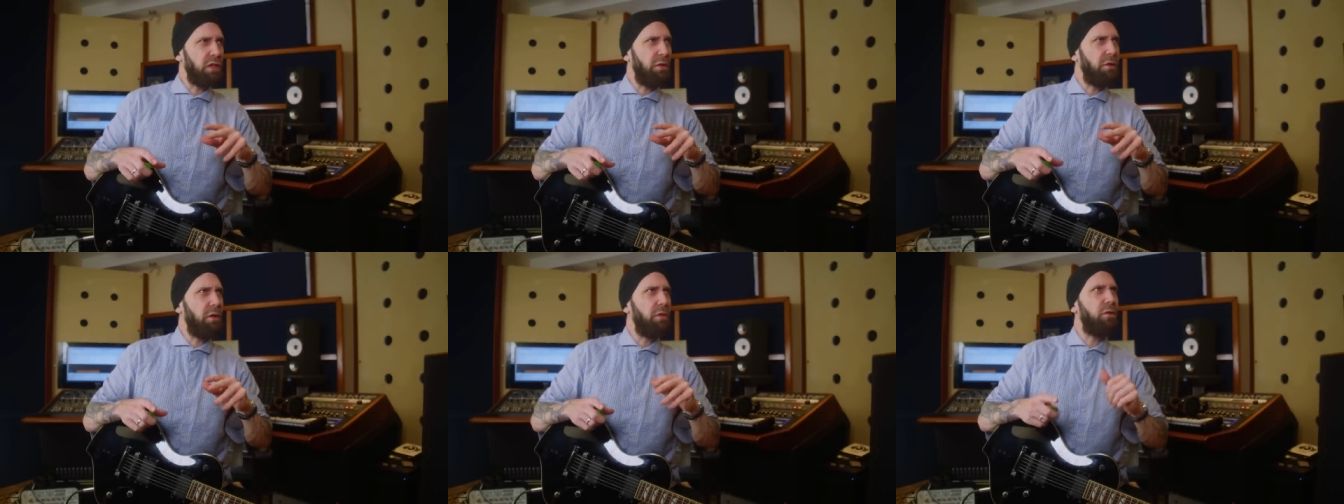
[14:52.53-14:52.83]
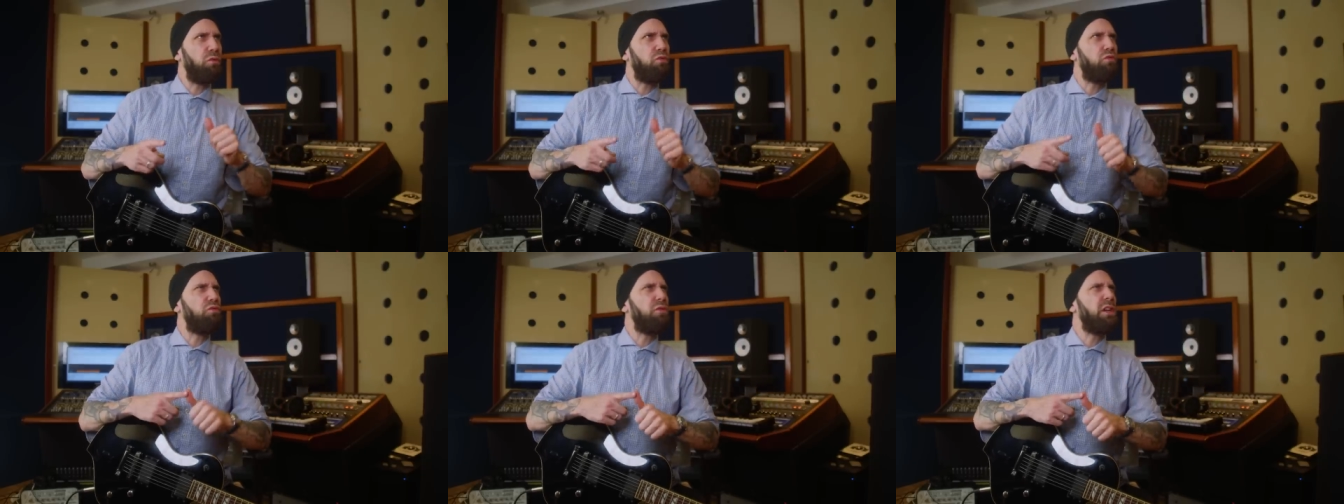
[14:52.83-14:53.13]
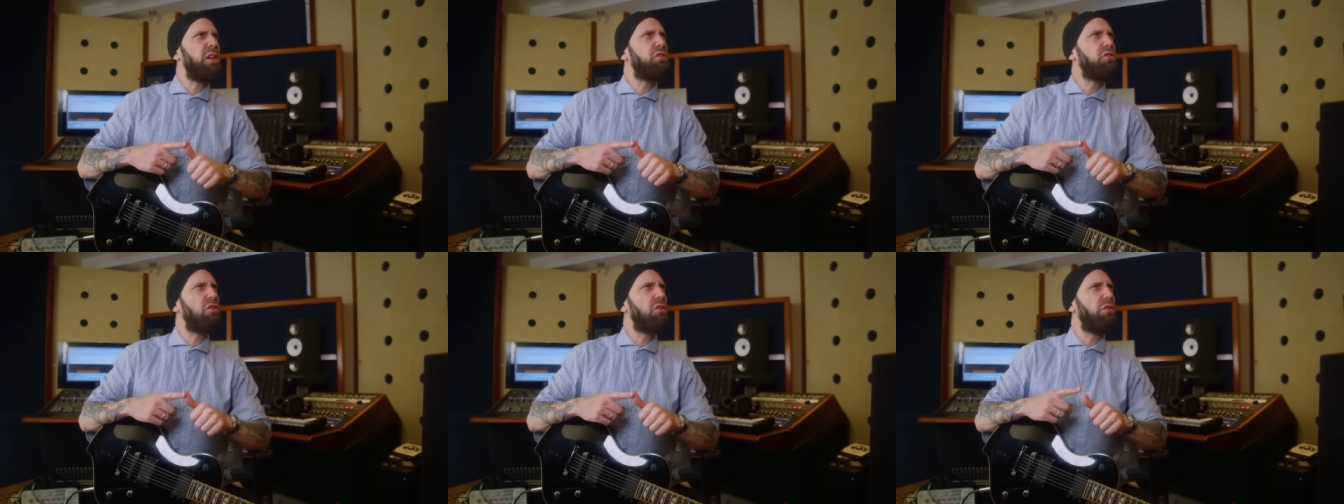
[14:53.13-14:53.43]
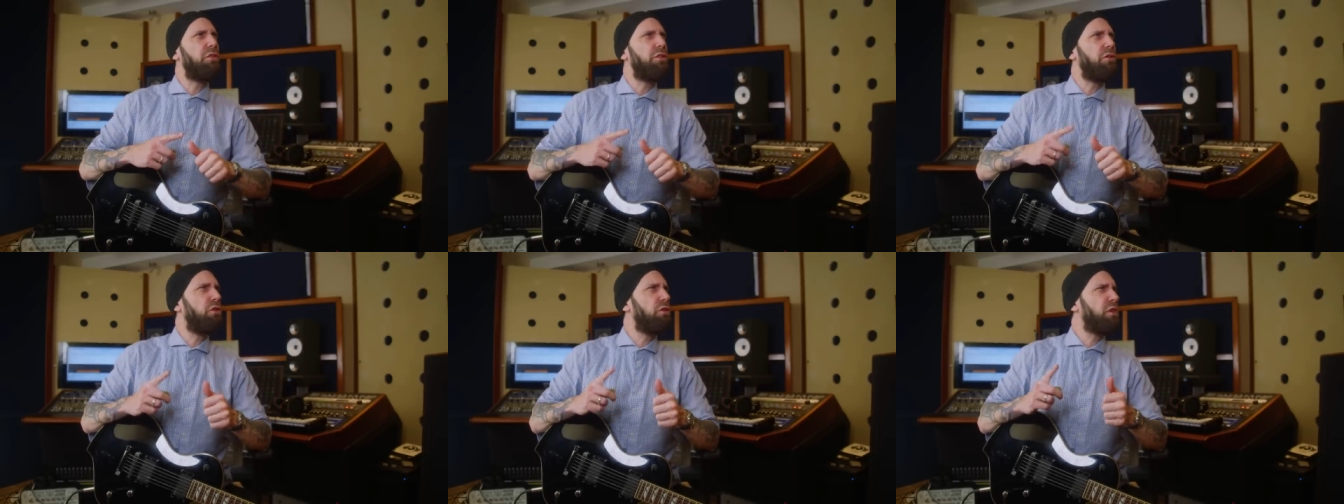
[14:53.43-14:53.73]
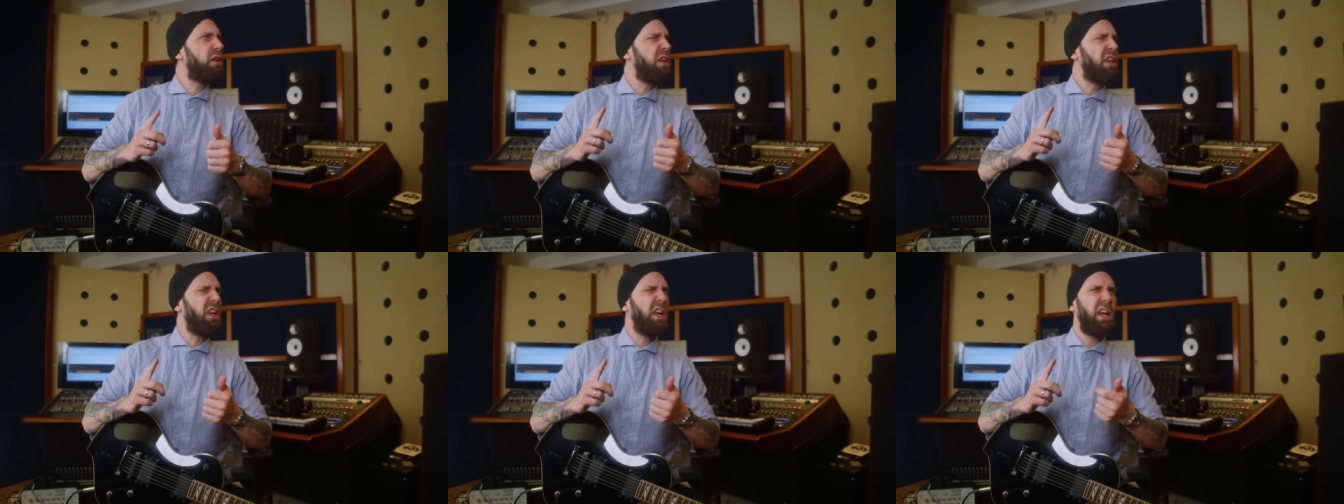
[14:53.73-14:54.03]
I think the Retro
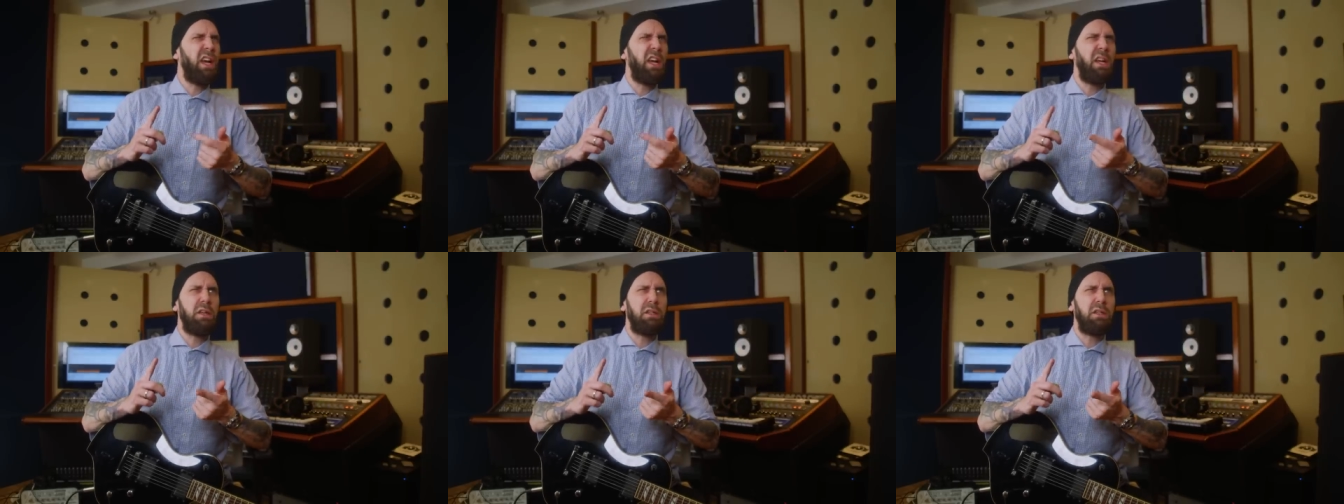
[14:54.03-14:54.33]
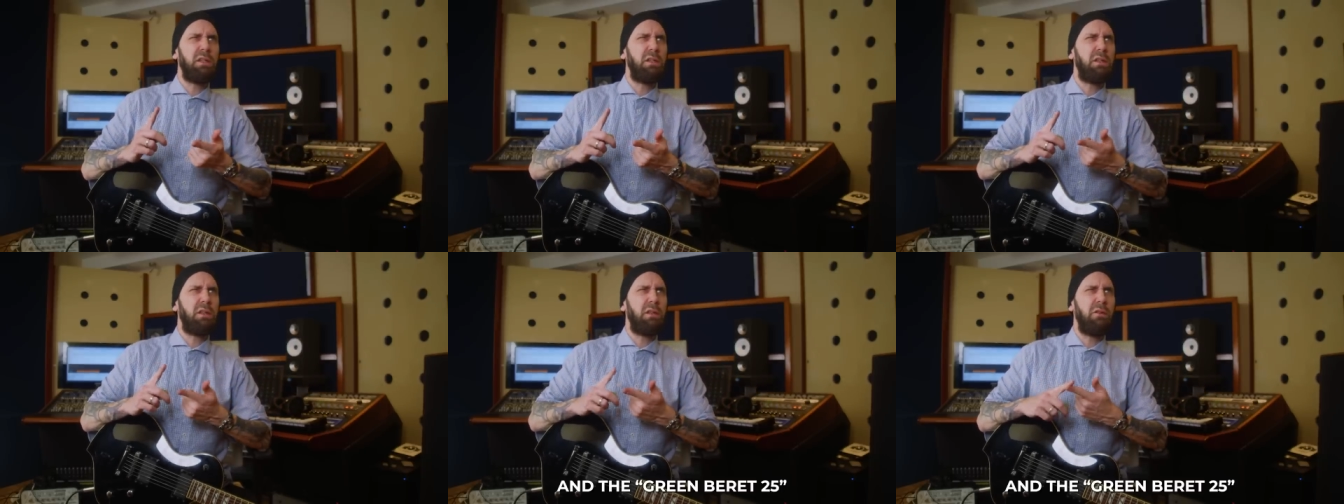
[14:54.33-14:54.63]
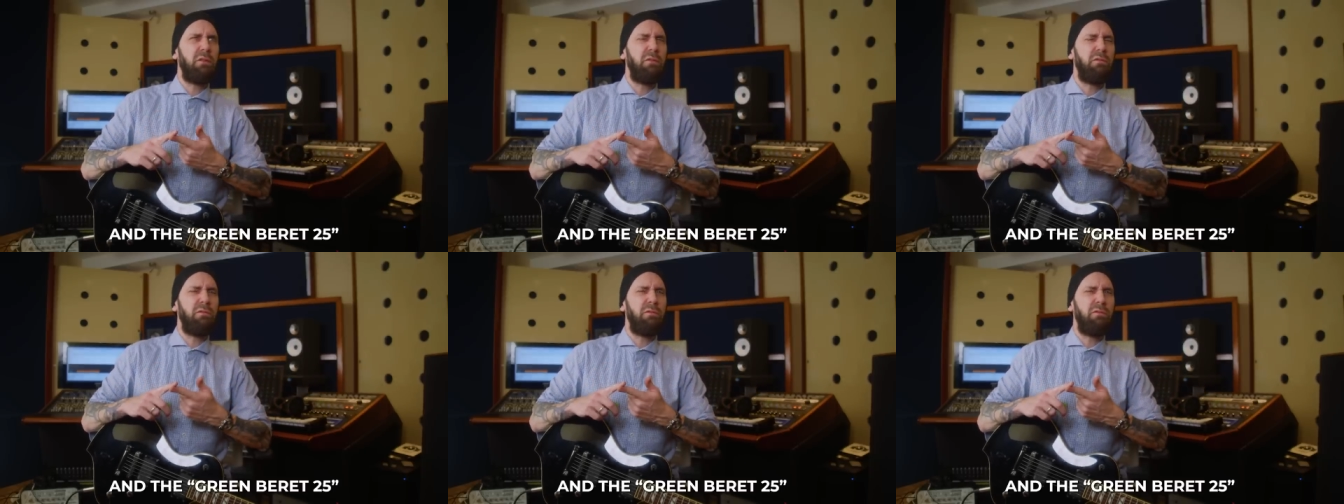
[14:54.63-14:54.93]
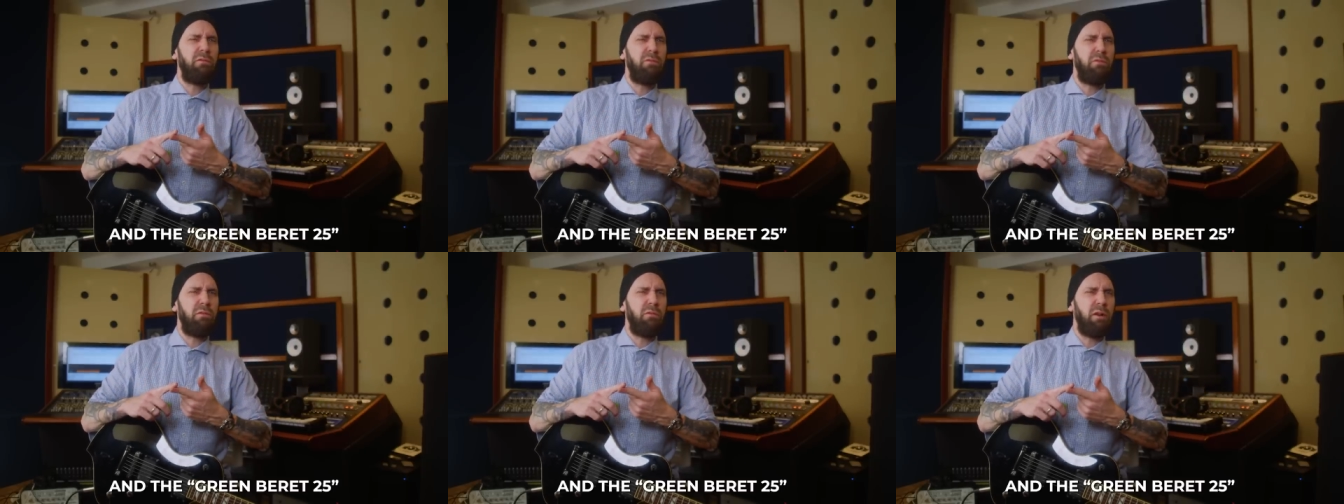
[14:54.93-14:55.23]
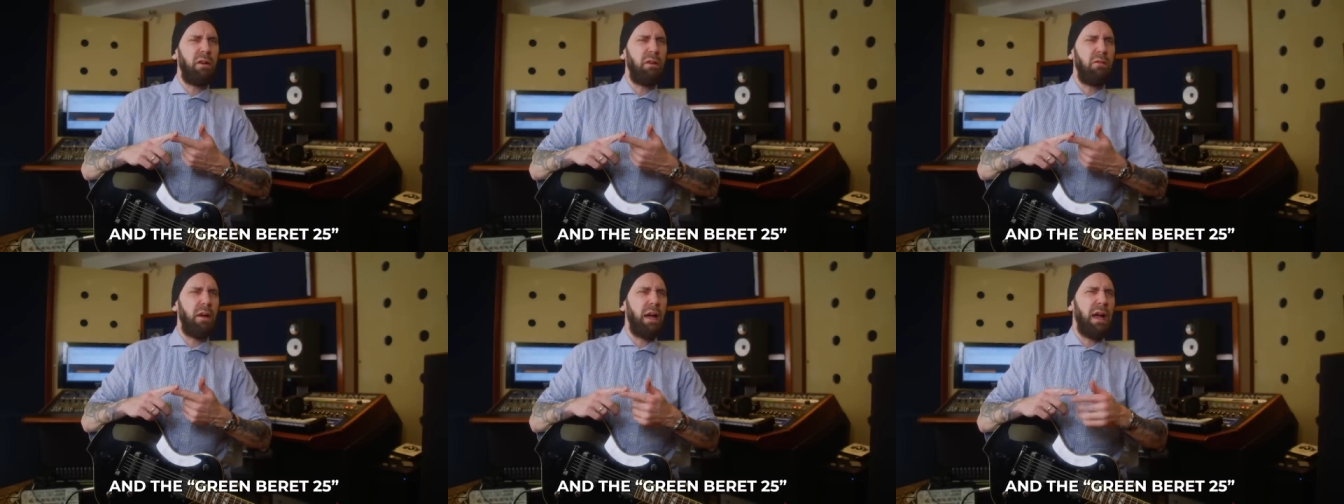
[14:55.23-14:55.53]
thirty and the...
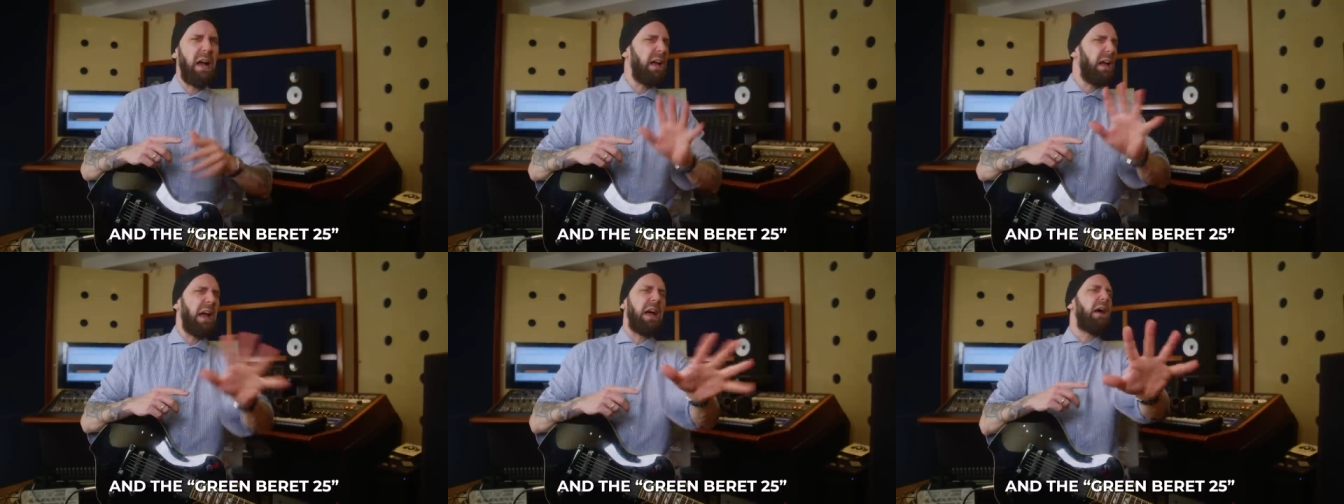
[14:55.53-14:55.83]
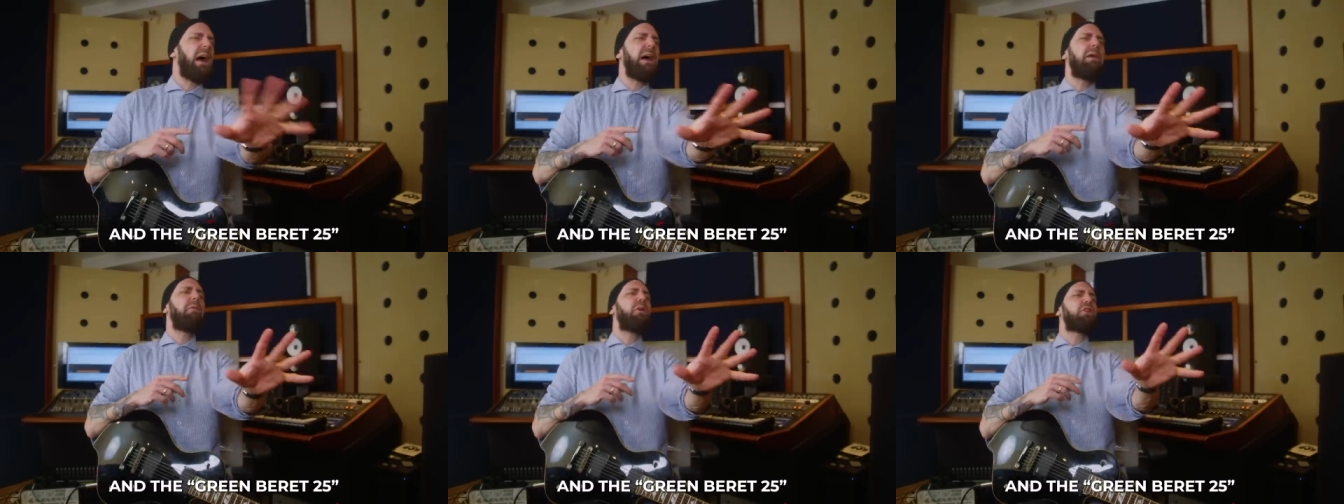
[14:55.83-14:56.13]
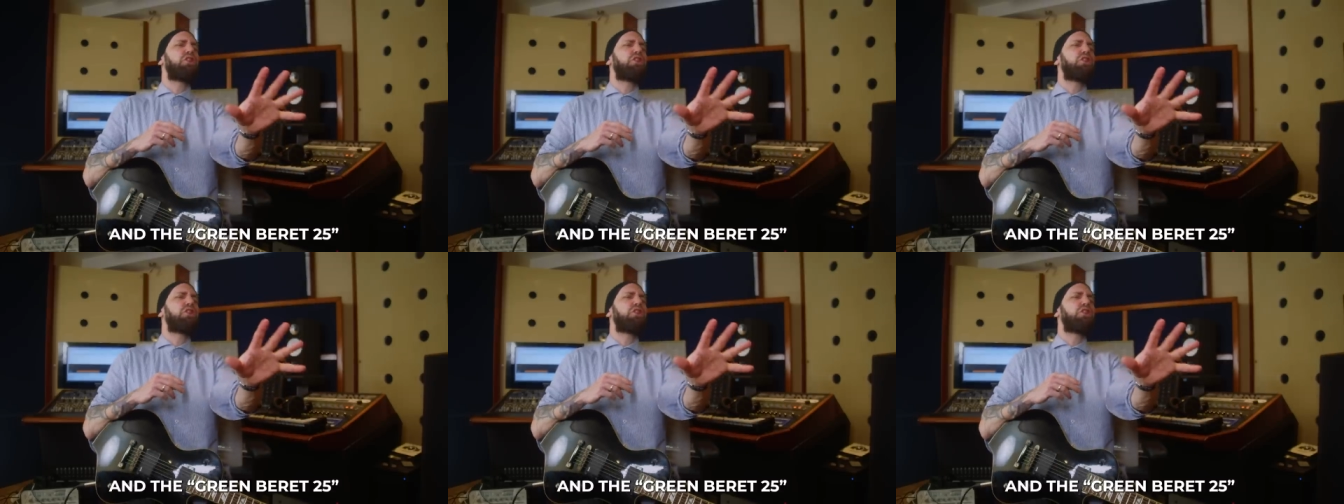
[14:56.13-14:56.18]
I, I'm not